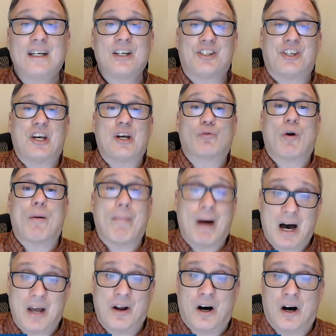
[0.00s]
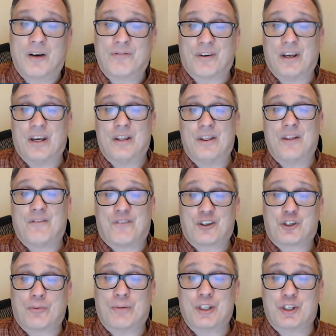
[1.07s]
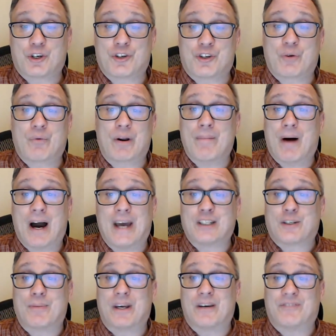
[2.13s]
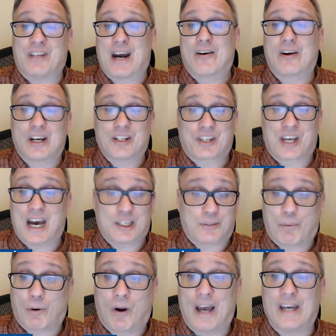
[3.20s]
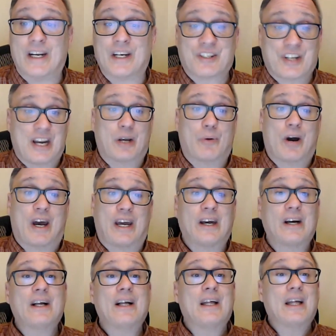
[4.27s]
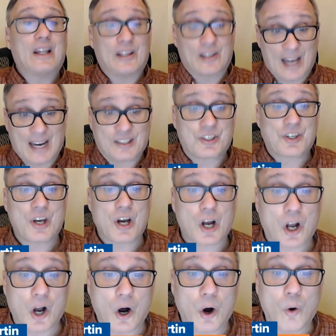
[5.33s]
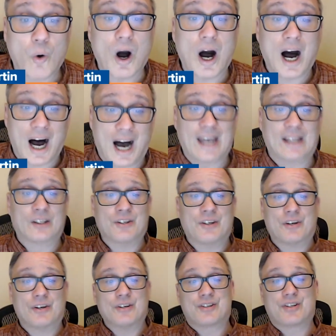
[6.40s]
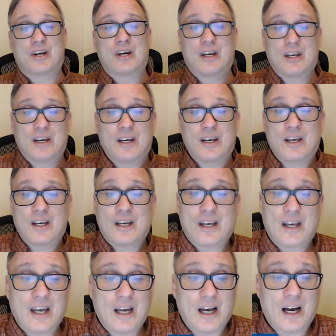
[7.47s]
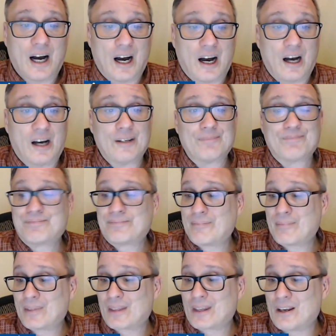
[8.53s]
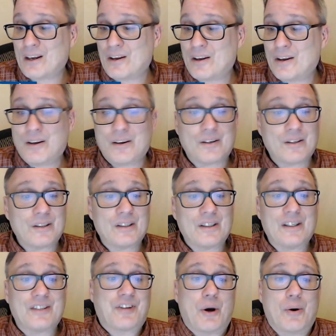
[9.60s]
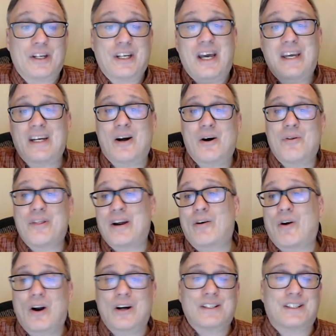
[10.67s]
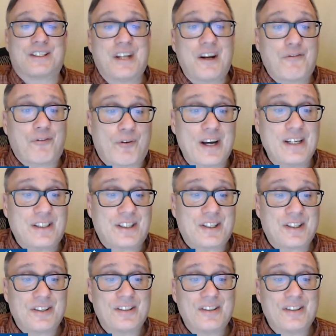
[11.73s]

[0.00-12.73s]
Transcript: Seeing Romanov in the fisherman jersey reminds me of Darius Kasparaitis. Anyway, let's go Islanders. So, you know, there are different